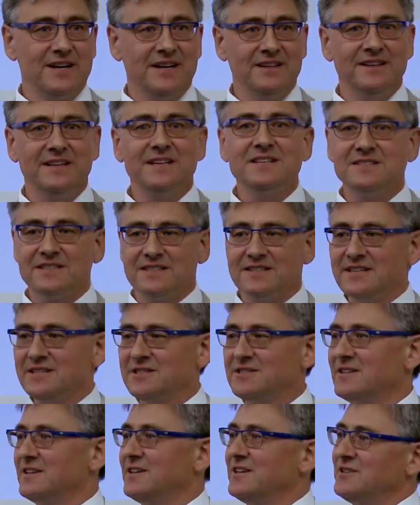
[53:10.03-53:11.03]
And this
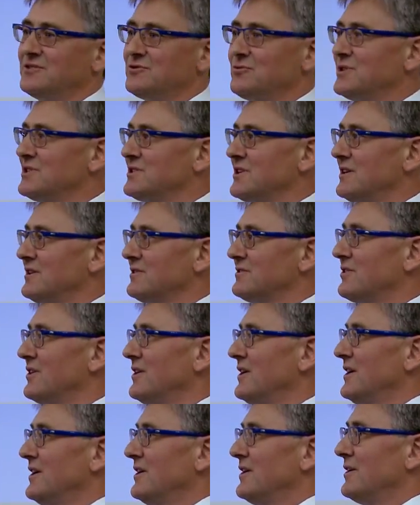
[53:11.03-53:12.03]
is a result
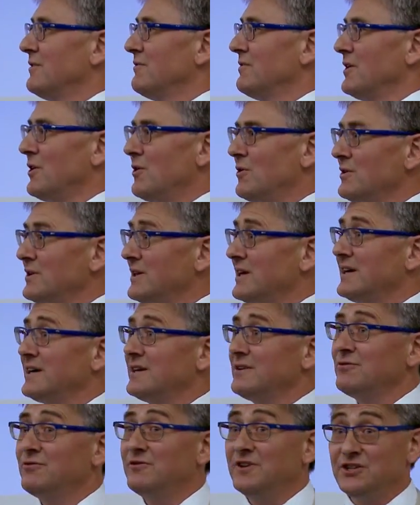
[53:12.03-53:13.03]
of
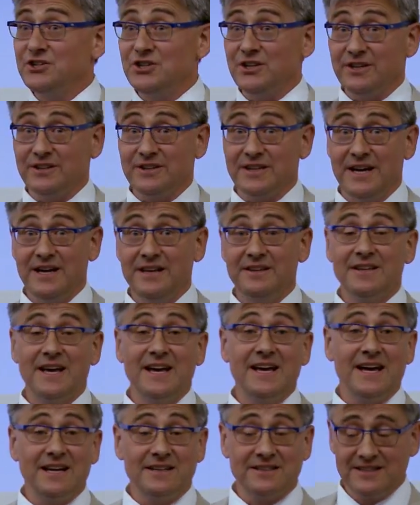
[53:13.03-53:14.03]
long-line fishing.
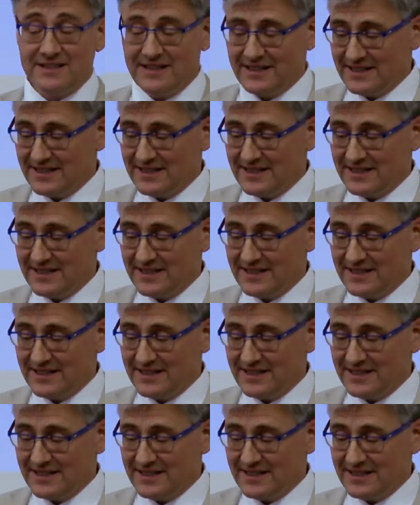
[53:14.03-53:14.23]
They get